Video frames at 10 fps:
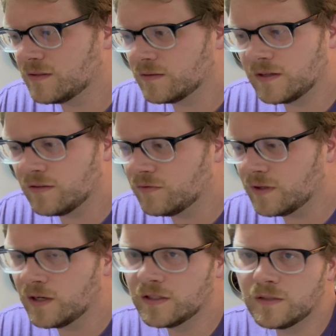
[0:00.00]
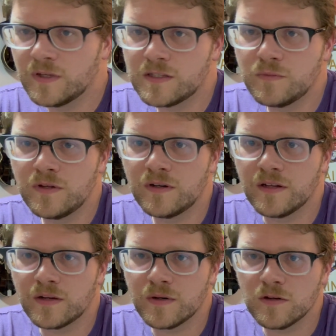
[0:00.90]
can flow a little bit smoother, I
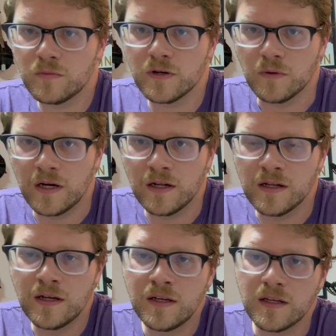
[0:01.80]
think we're doing pretty well.